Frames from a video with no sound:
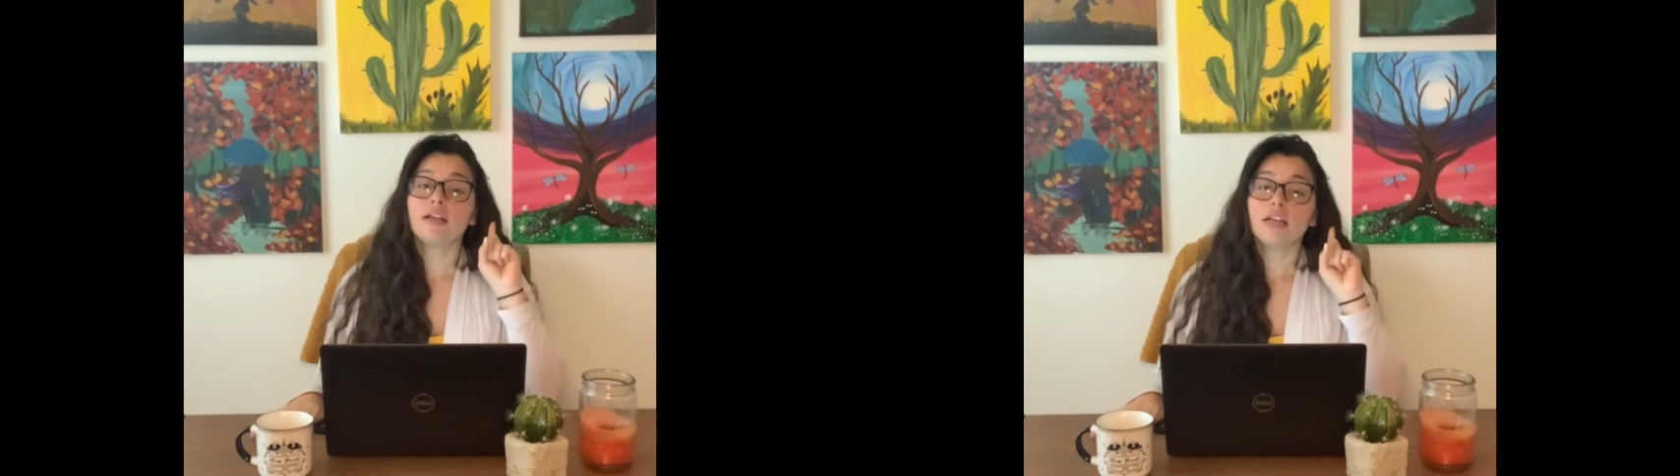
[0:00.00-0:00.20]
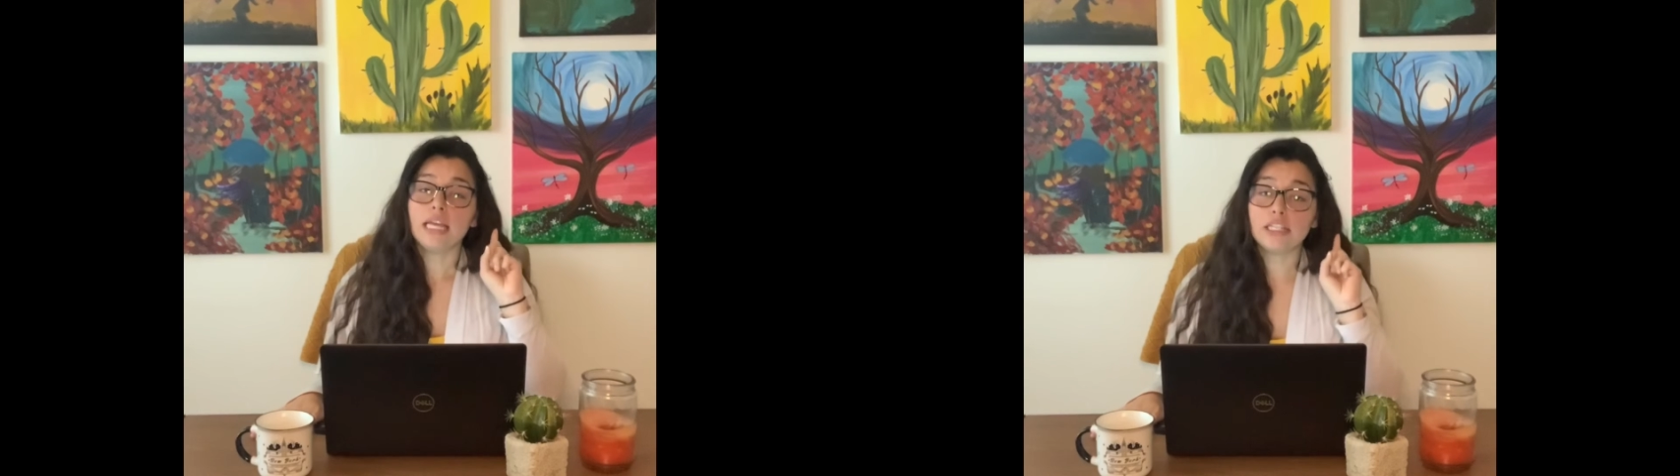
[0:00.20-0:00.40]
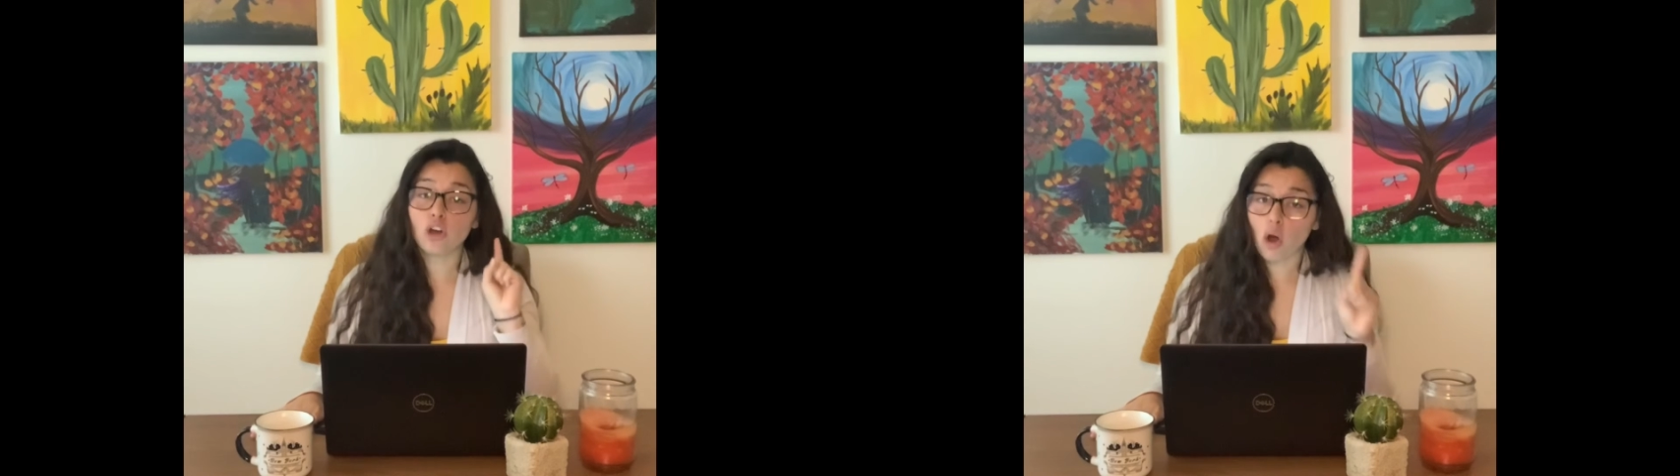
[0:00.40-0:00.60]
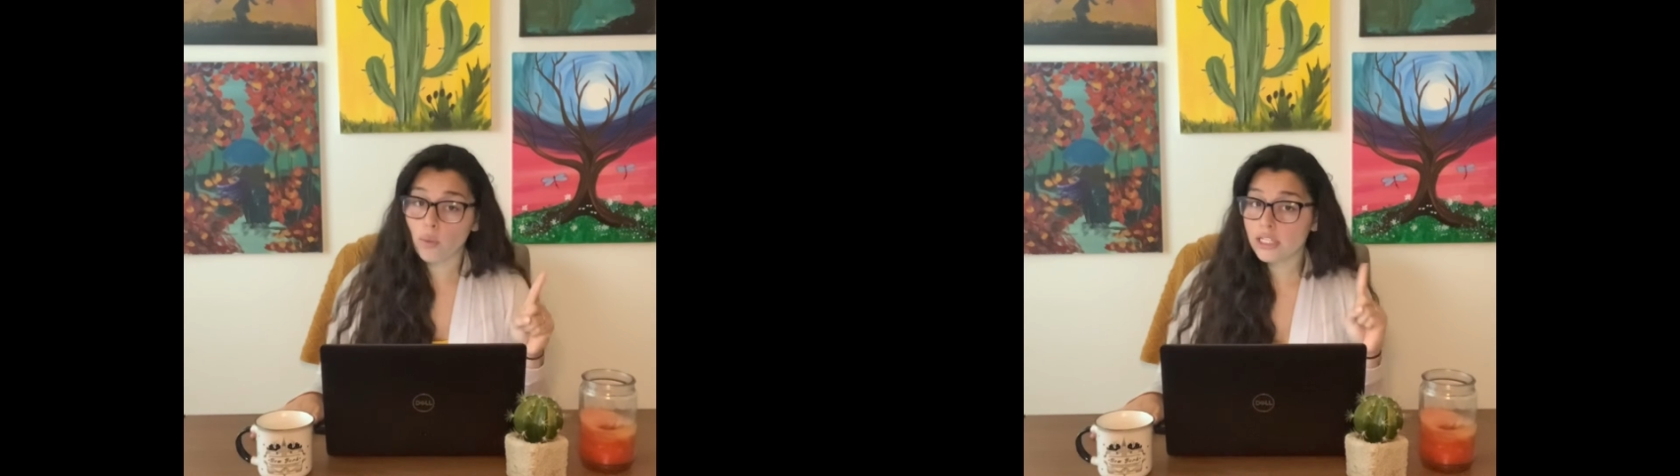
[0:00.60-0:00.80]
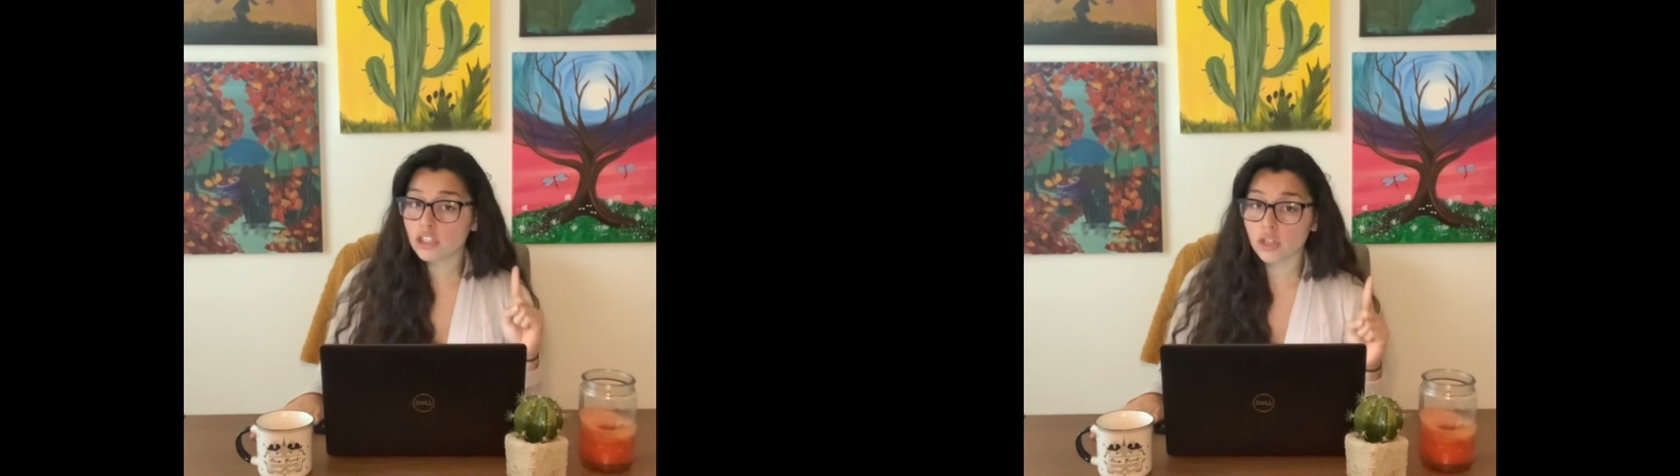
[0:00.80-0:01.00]
it
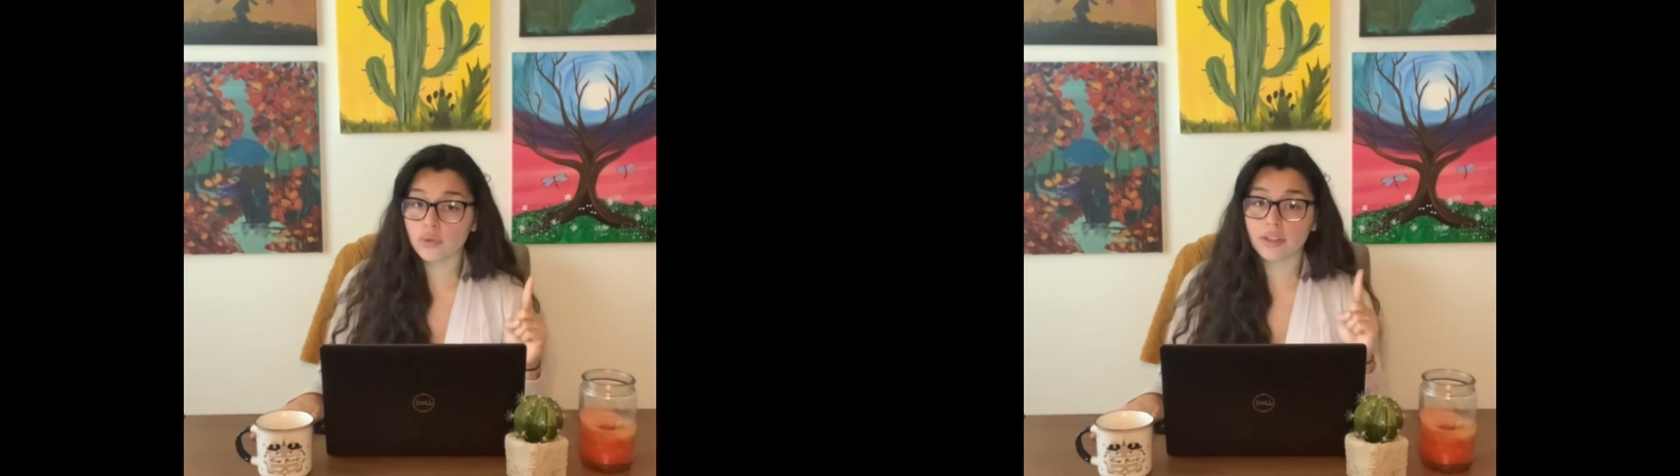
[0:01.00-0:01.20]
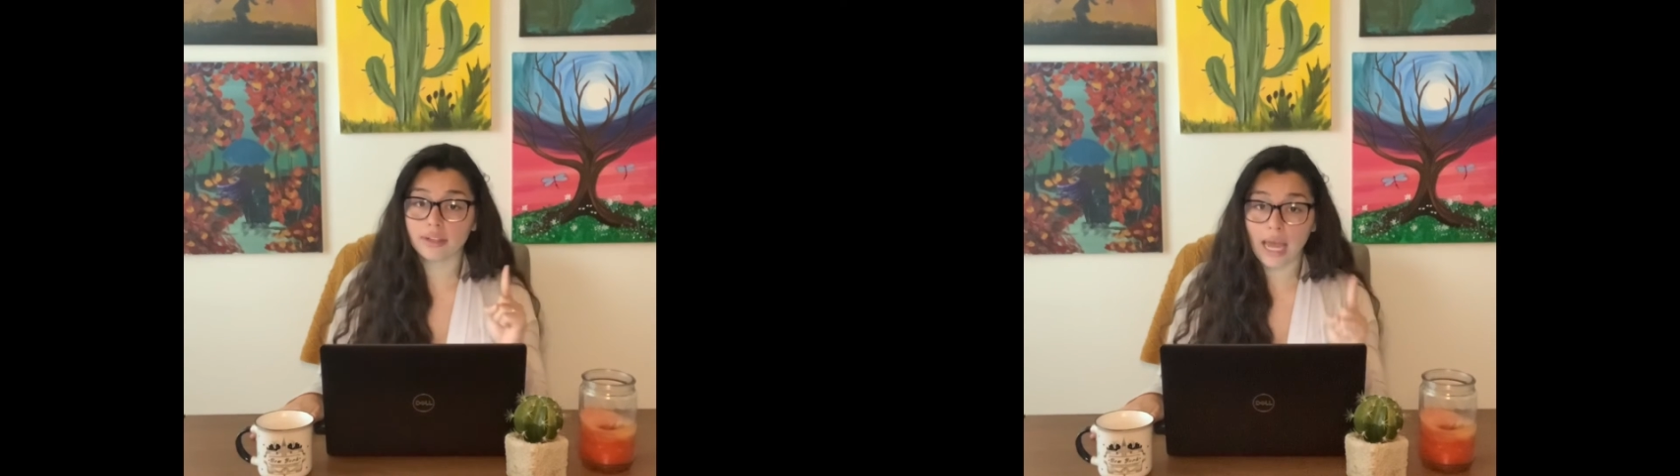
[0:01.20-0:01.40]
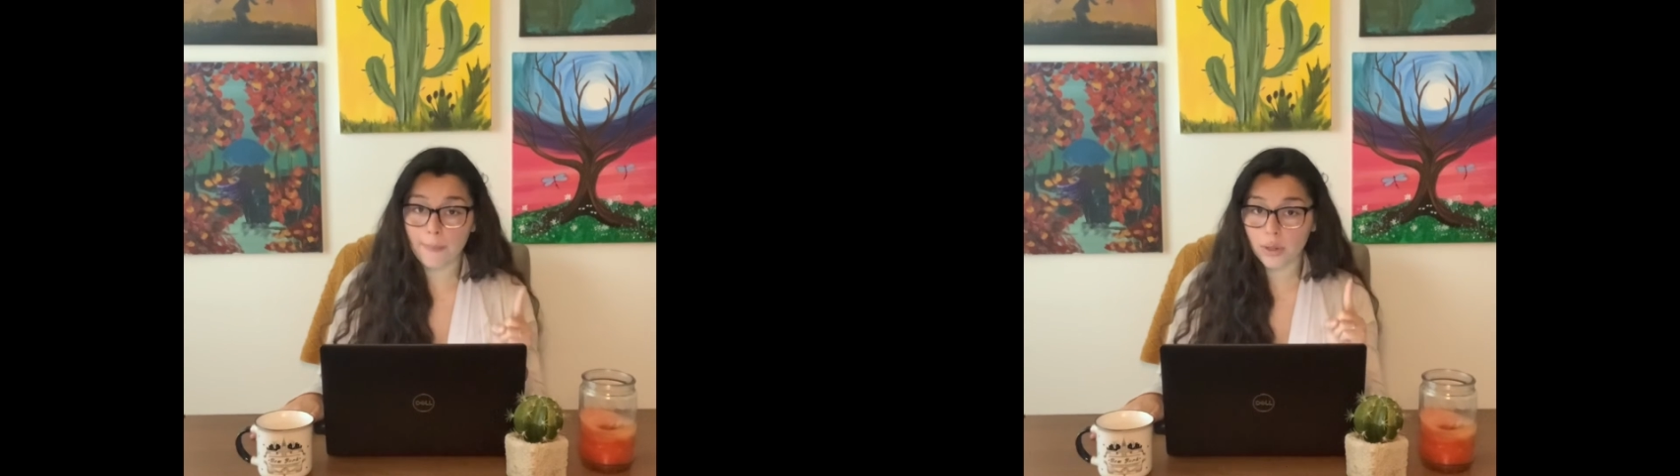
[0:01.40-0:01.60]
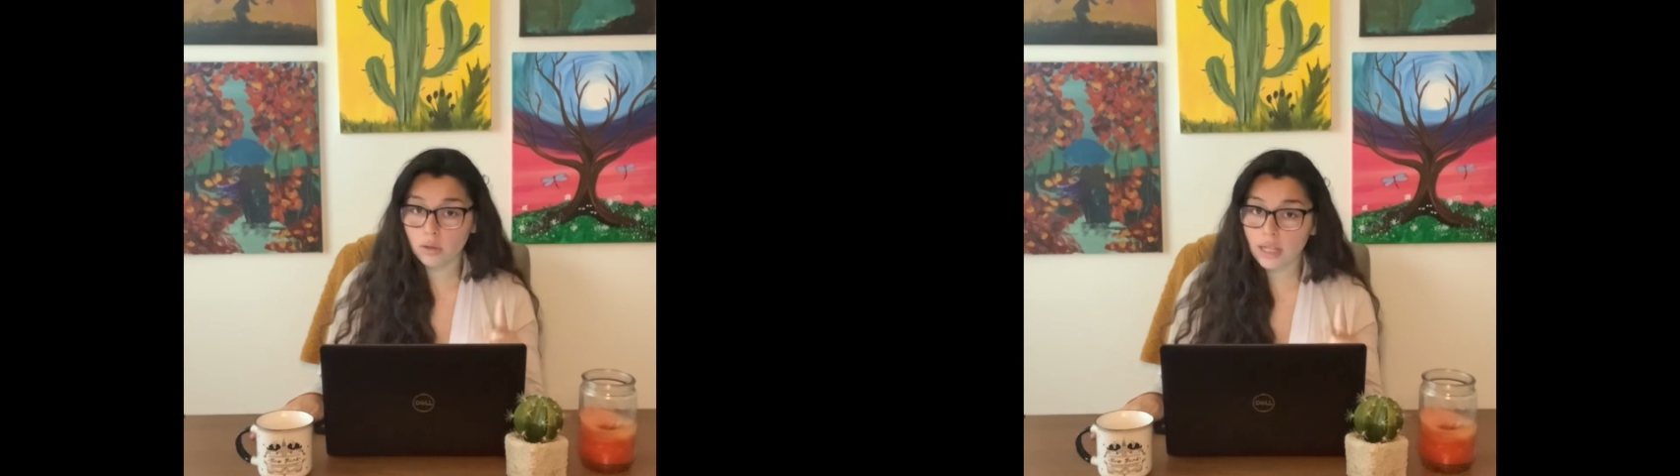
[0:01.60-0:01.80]
always starts with a capital